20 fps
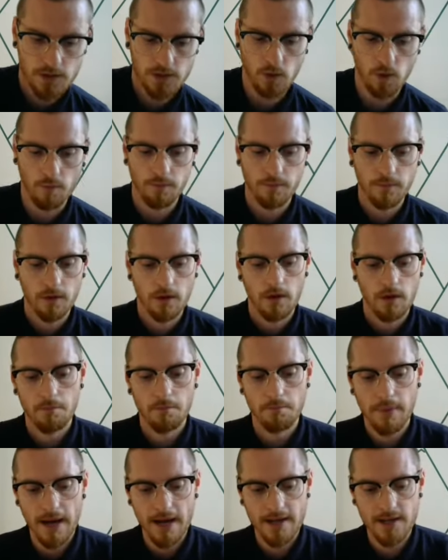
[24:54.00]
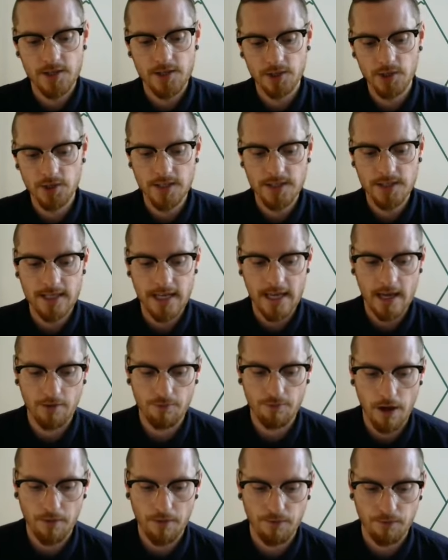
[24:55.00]
so bias, does the
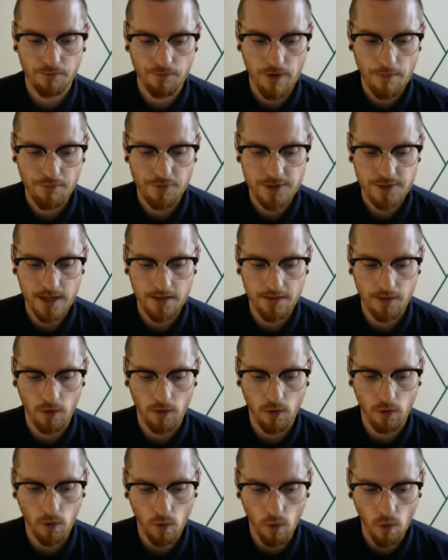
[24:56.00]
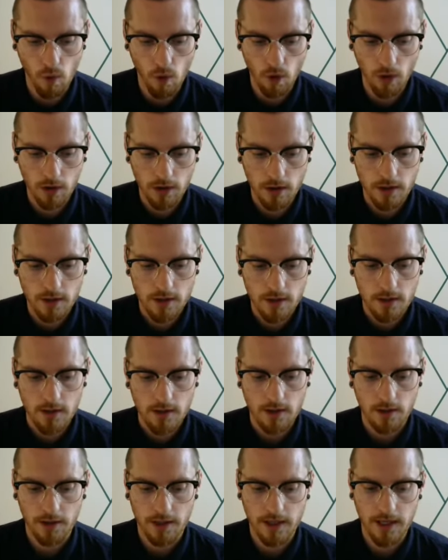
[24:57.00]
data represent the whole,
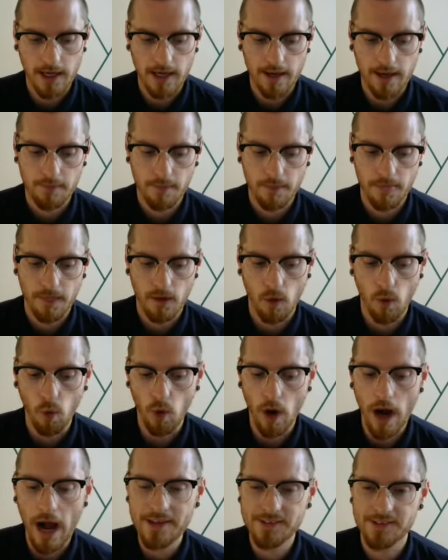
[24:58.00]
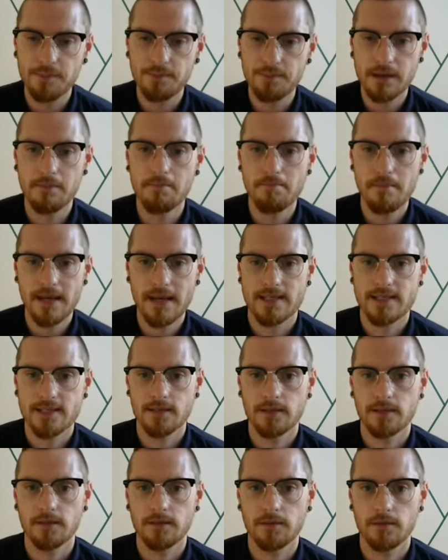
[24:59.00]
okay, or has there been
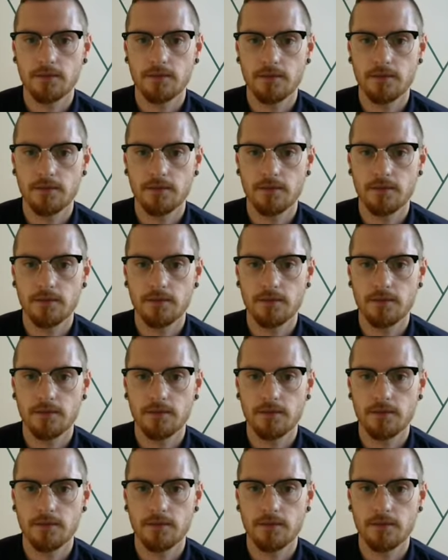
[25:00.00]
missed